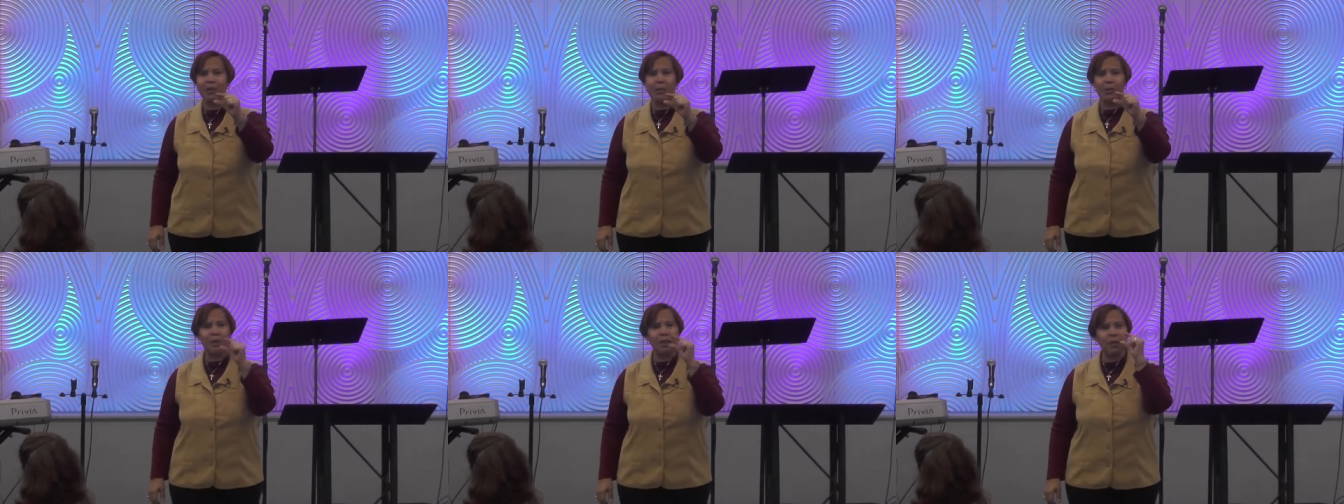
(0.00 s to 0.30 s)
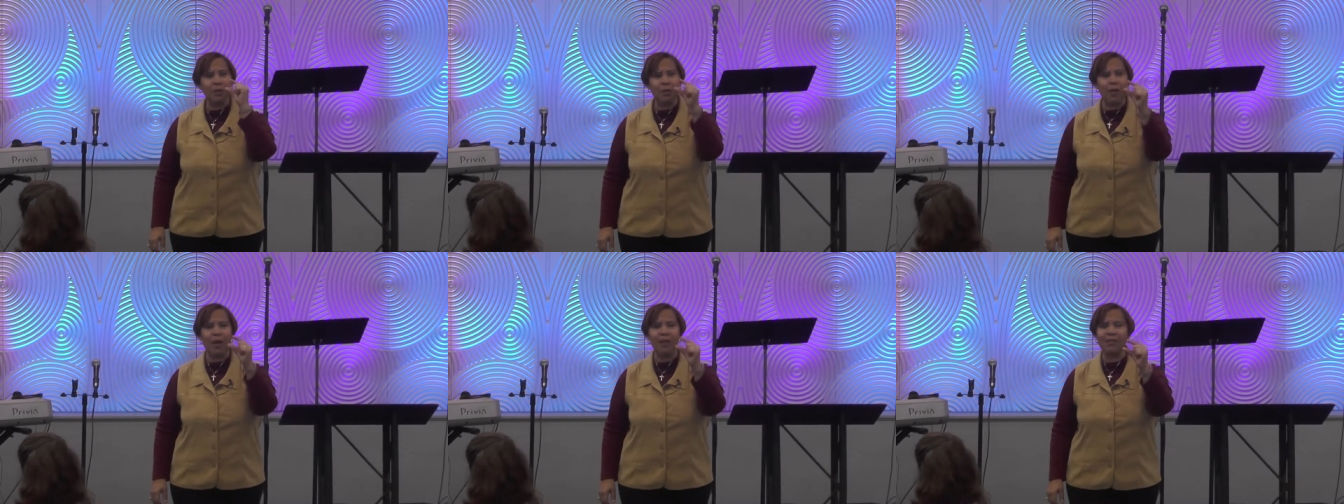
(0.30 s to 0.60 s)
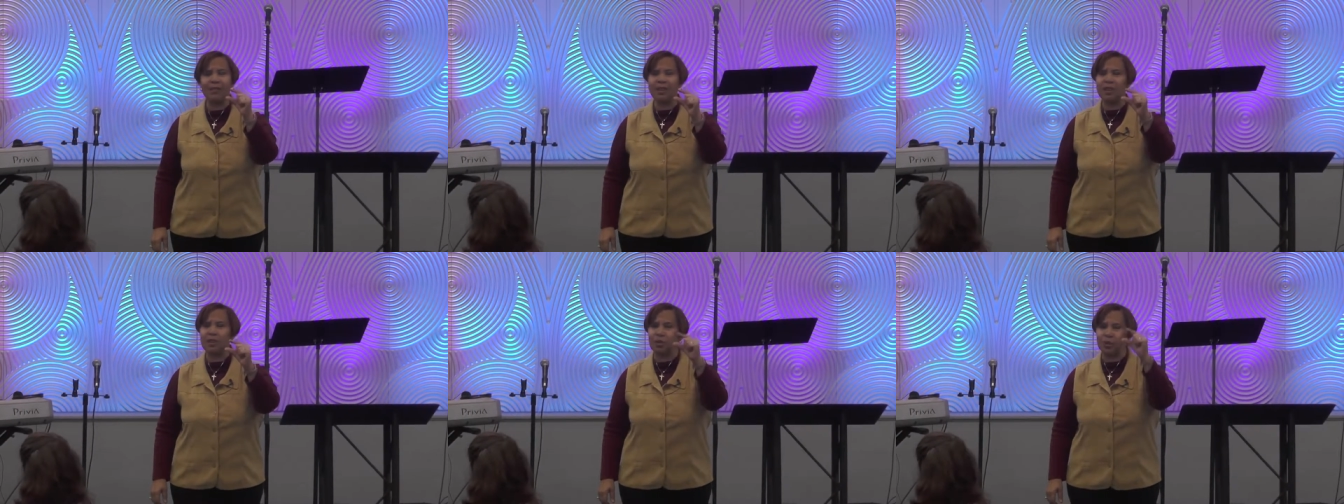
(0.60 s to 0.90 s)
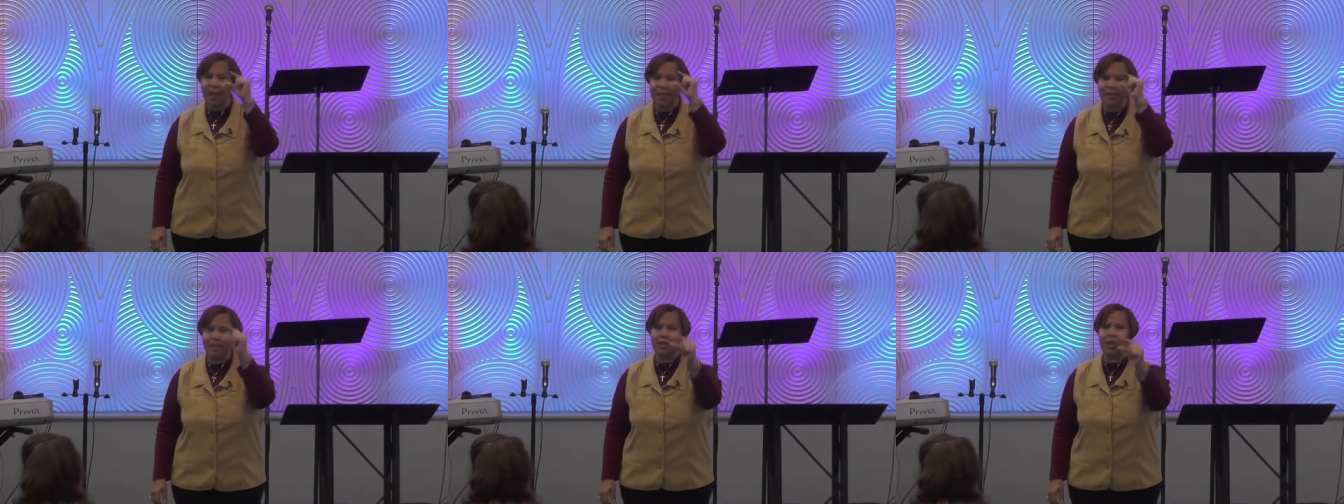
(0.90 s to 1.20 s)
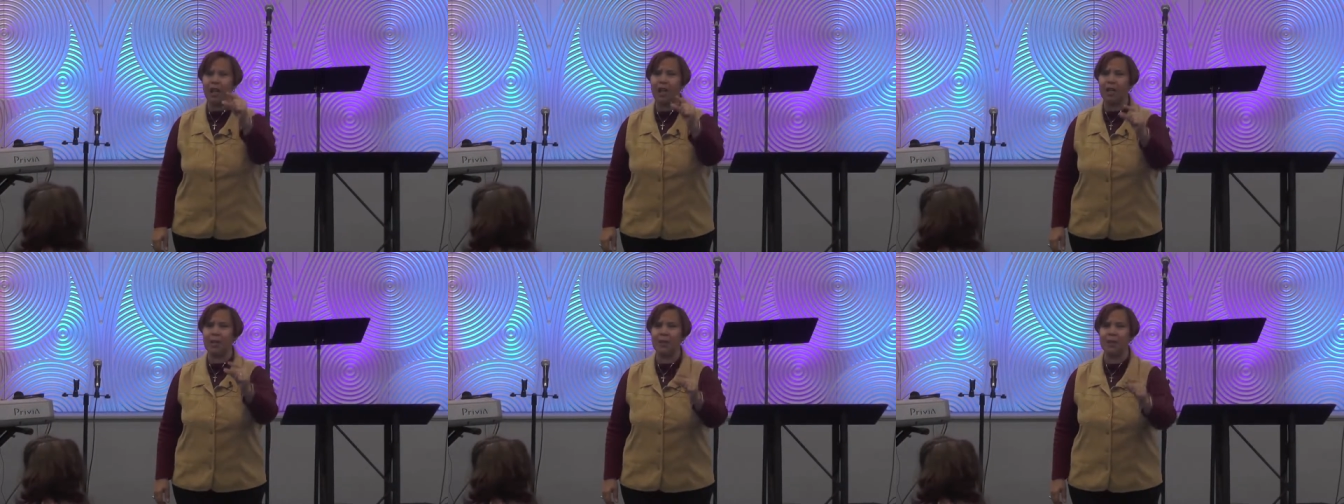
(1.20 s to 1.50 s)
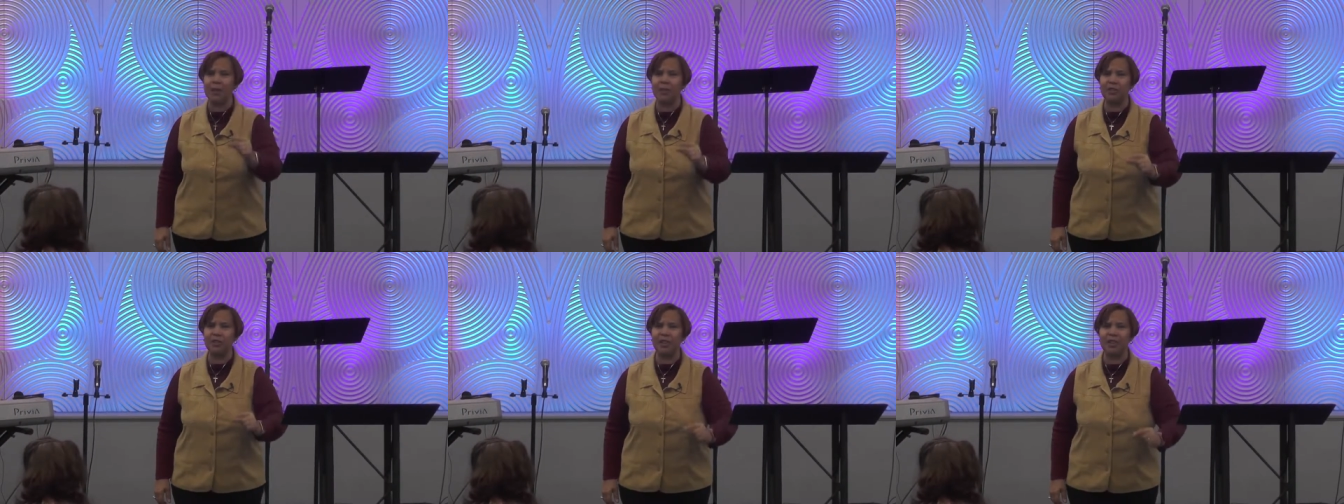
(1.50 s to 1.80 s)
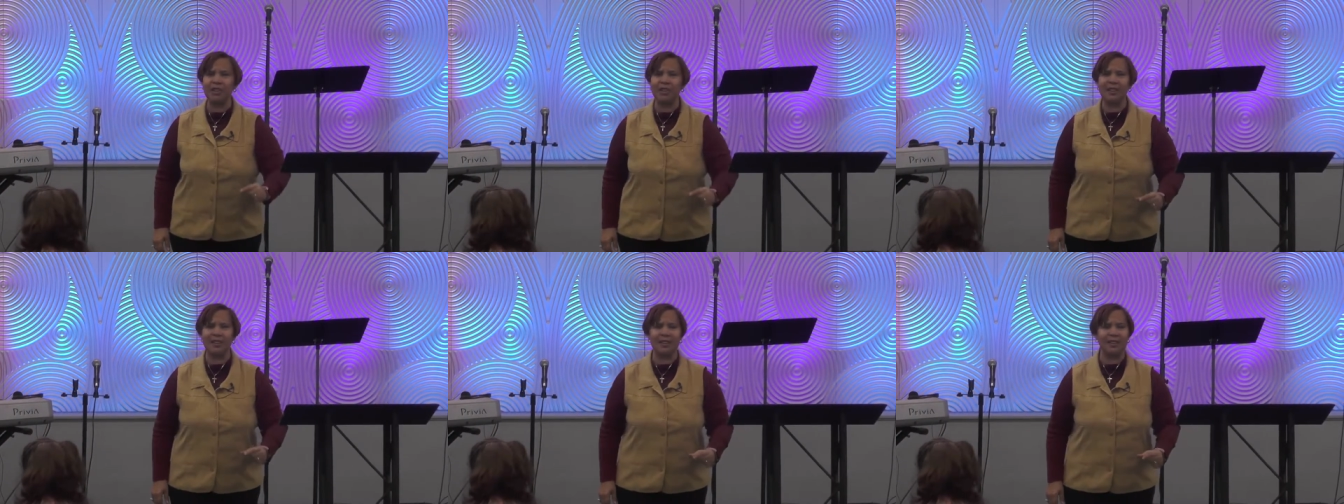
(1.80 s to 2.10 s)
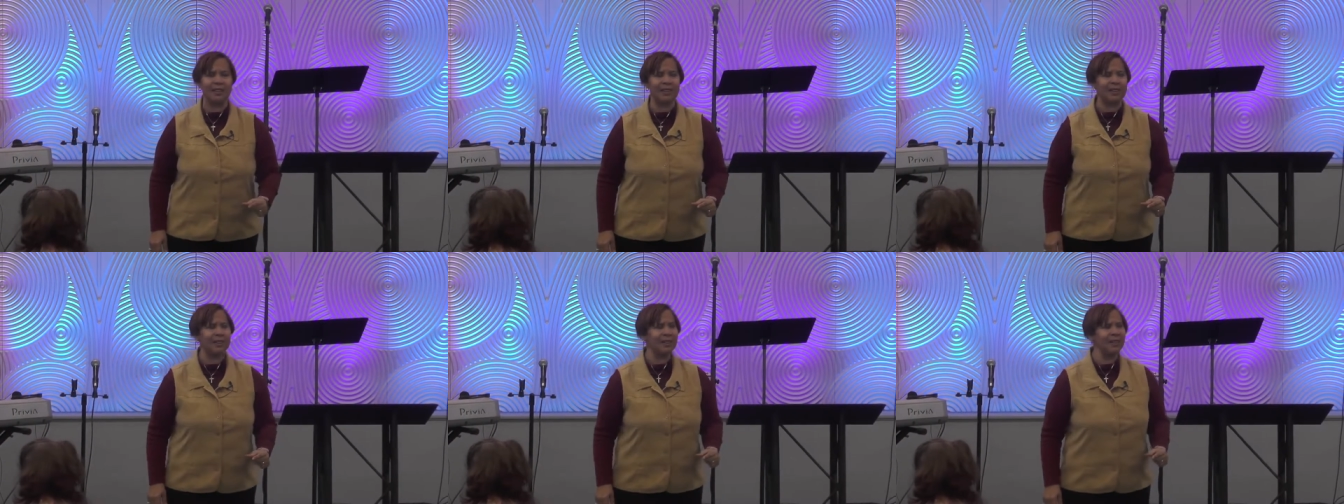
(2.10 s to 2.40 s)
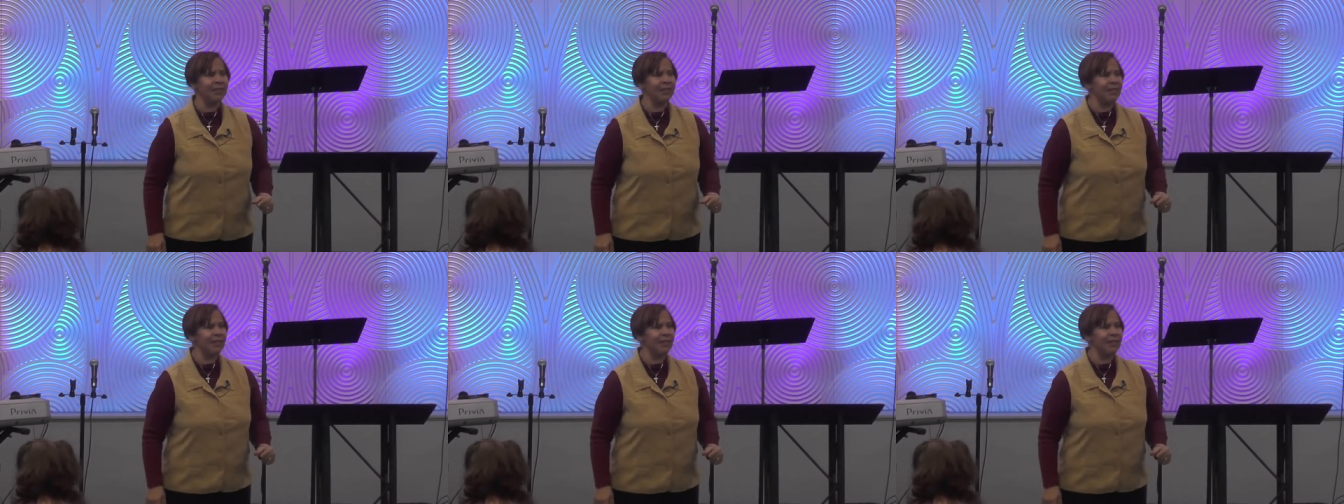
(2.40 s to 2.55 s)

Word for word: when you go out there and try to talk about Jesus.